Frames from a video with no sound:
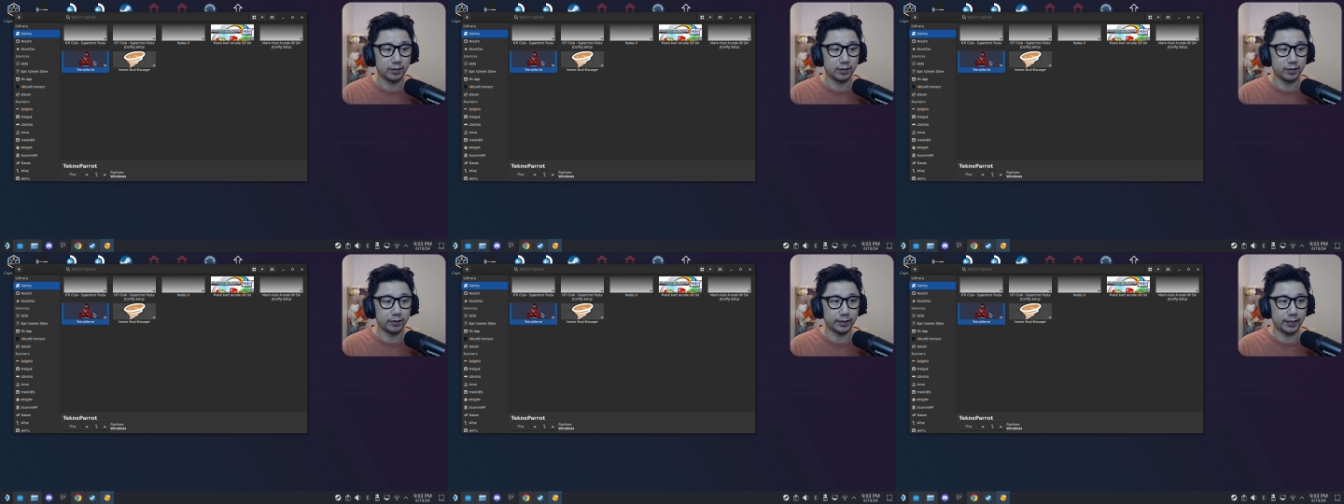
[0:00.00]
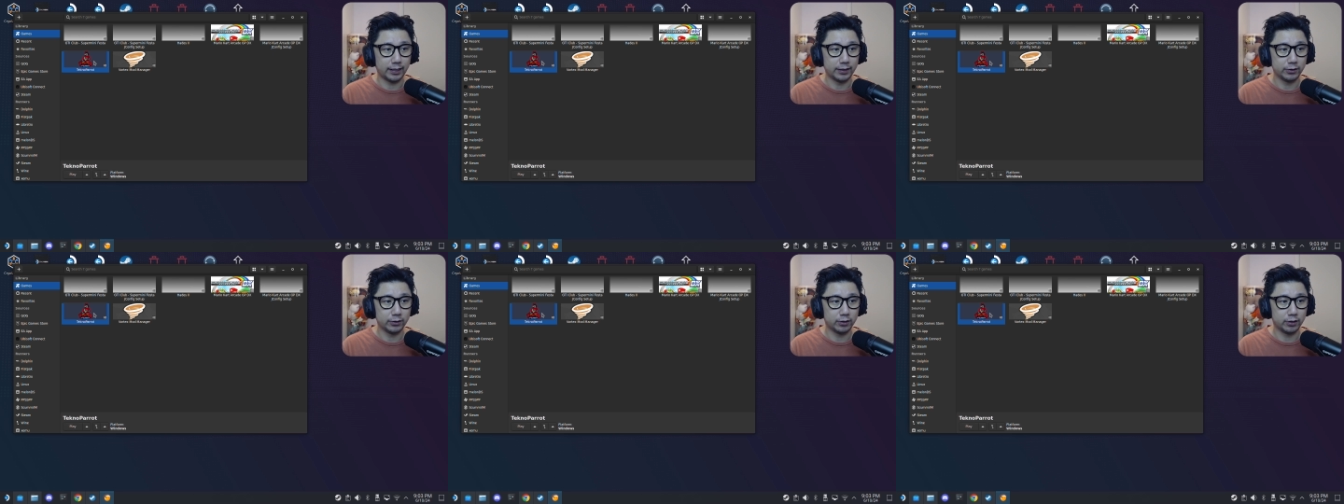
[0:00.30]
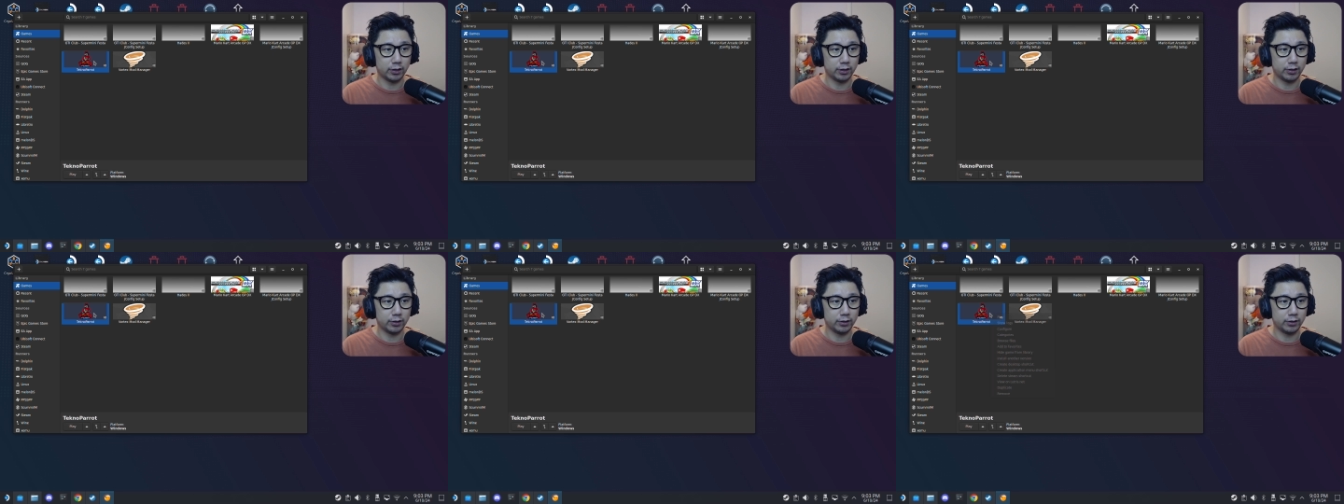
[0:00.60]
Okay,
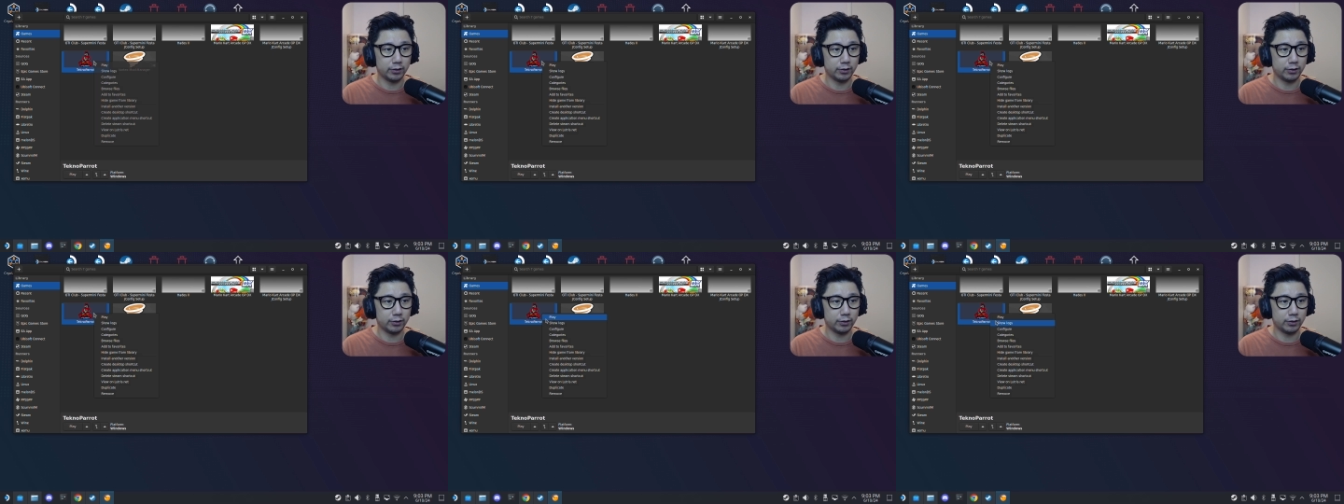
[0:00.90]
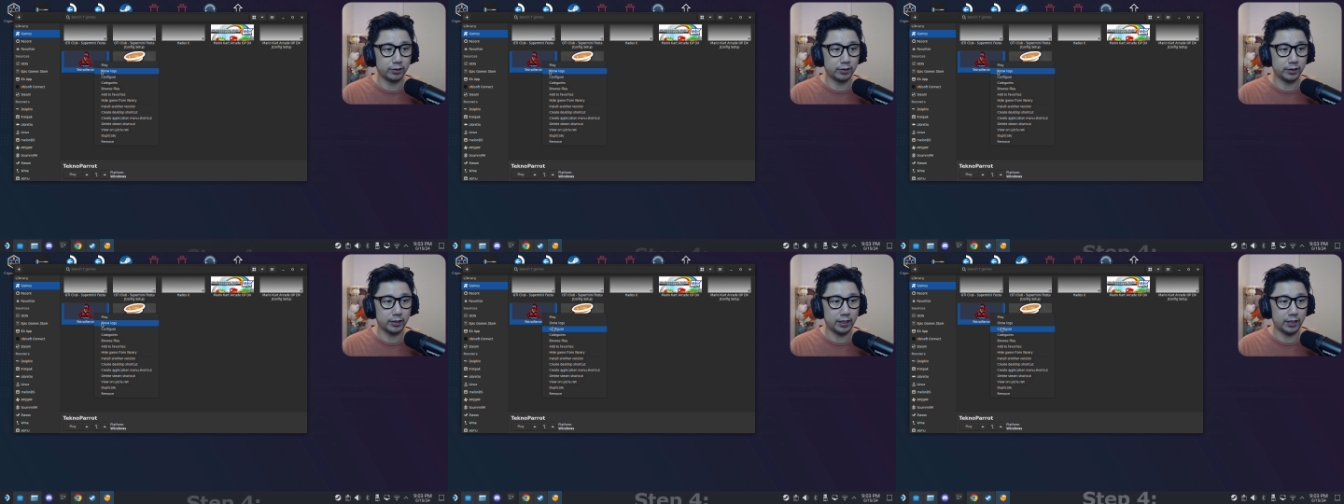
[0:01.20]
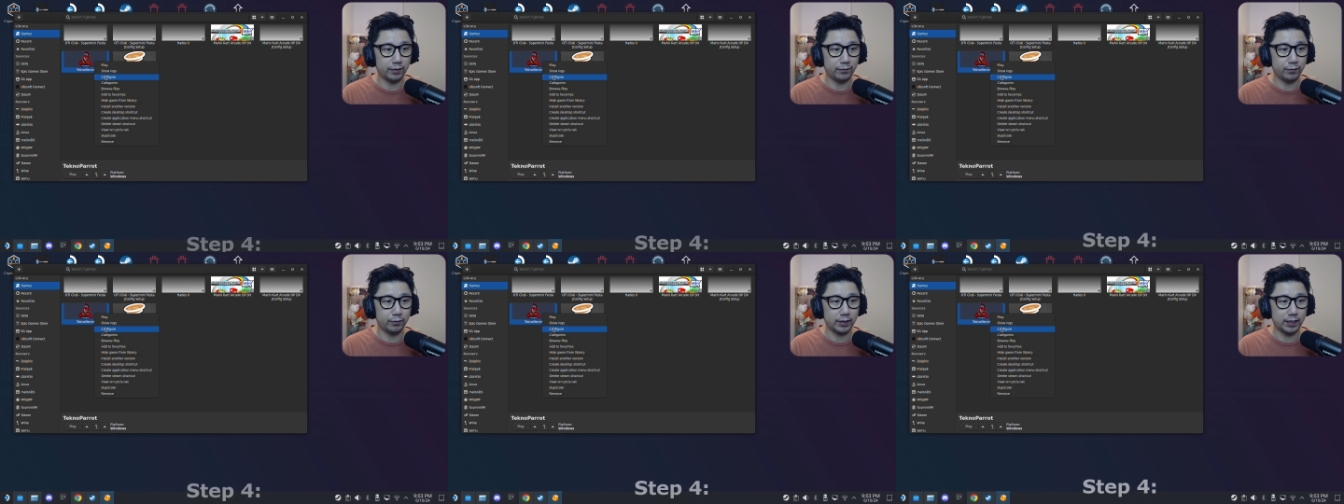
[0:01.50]
so yeah,
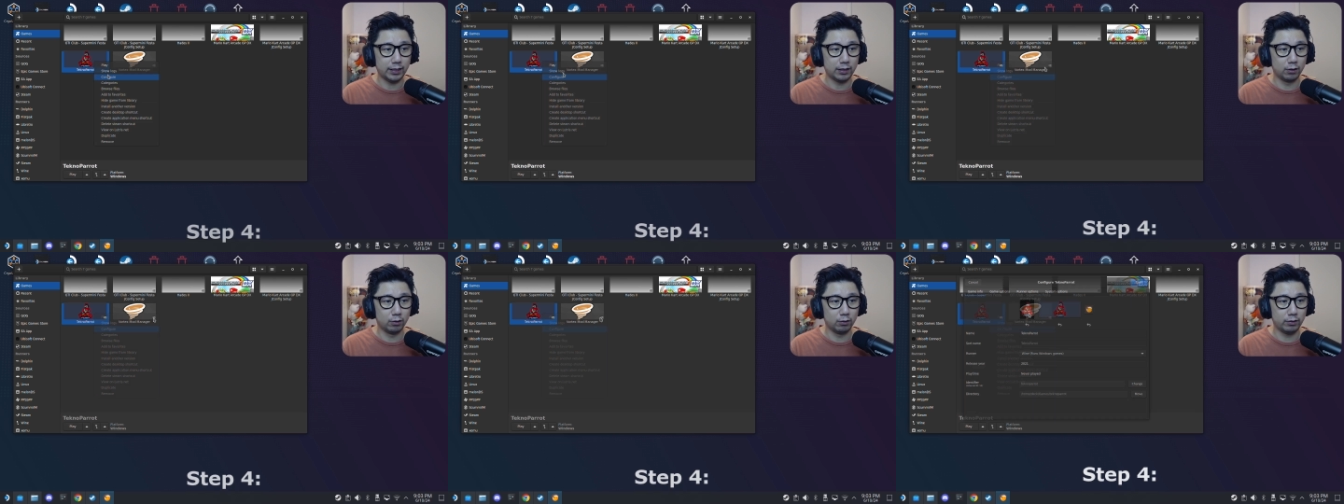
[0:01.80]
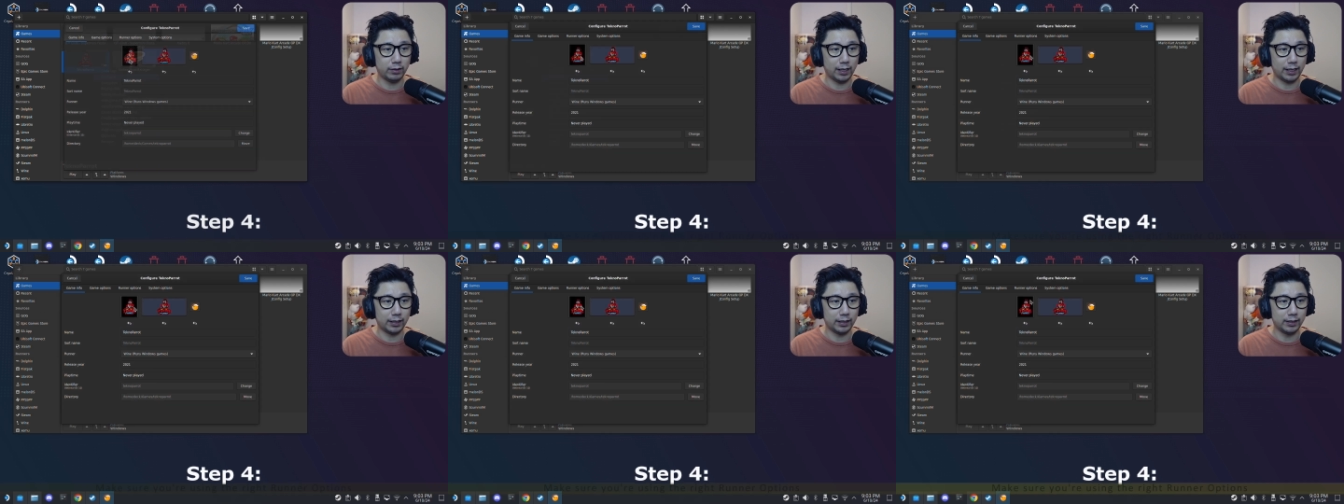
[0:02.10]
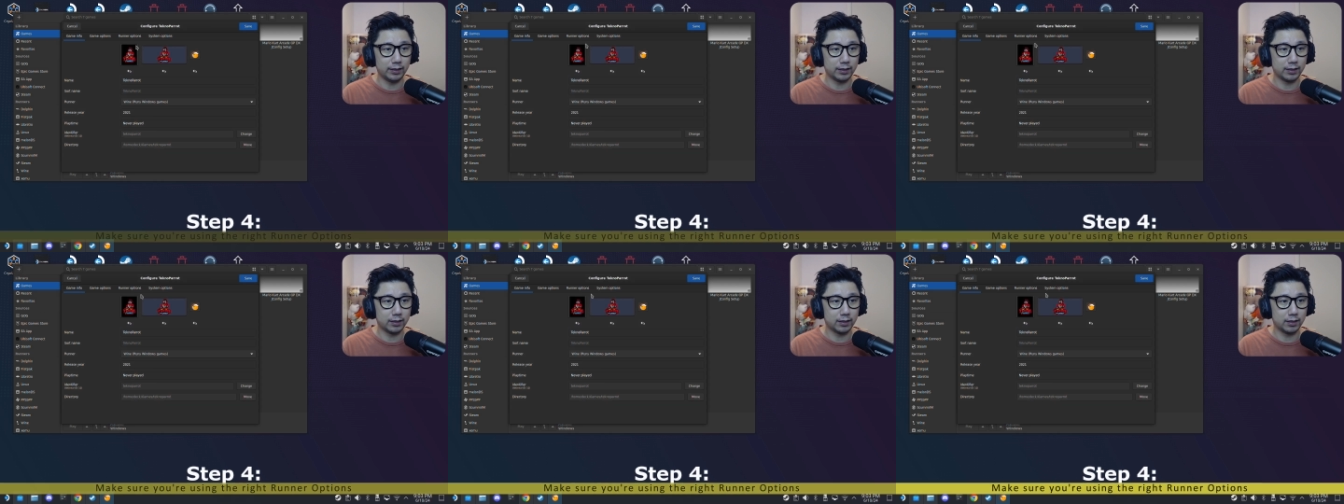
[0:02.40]
if you take a look at
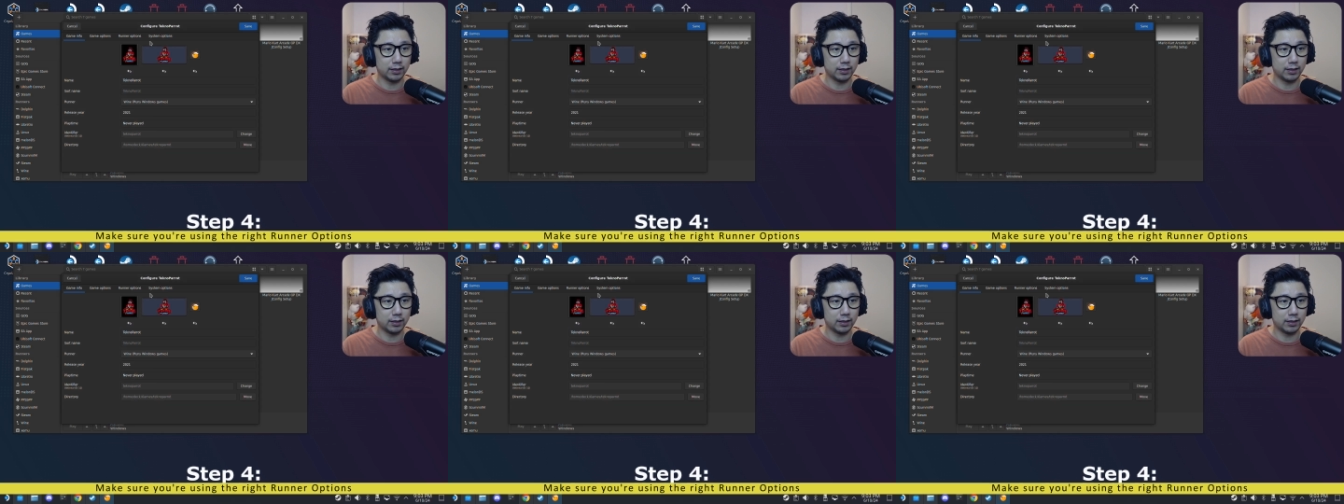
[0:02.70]
it,